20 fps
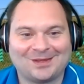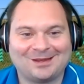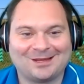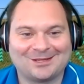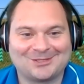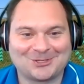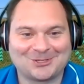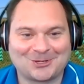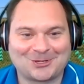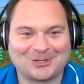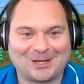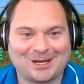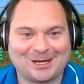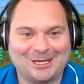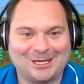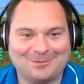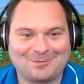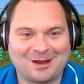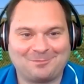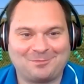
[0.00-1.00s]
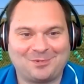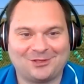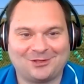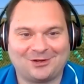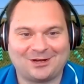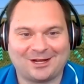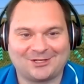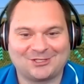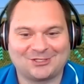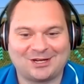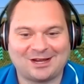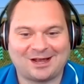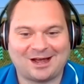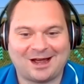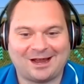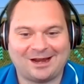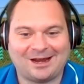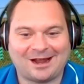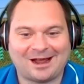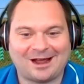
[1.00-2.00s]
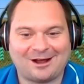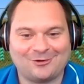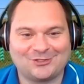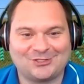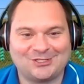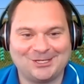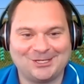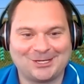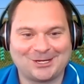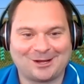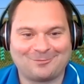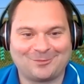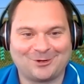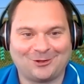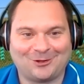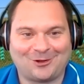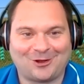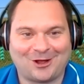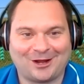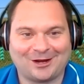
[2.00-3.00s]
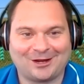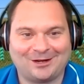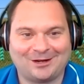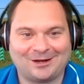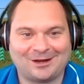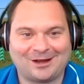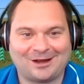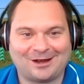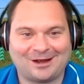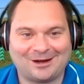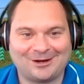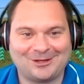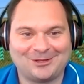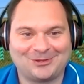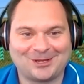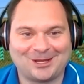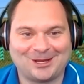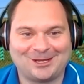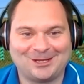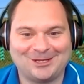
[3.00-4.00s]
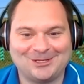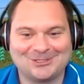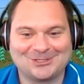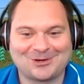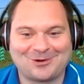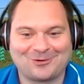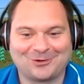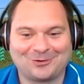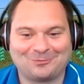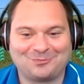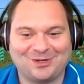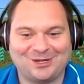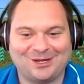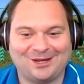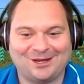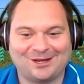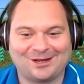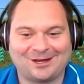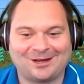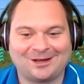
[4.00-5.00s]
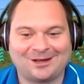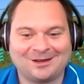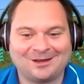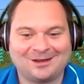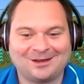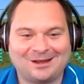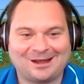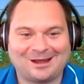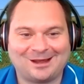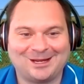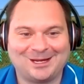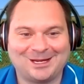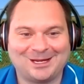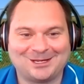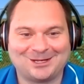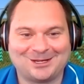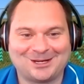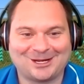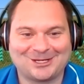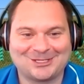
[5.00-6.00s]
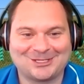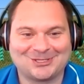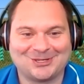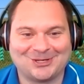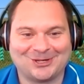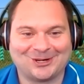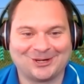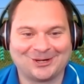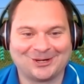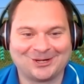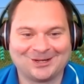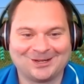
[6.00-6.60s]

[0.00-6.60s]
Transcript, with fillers: it's looking like he might be the next guy. How is he coming along, and uh, how do you think he's going to be uh, heading into next year?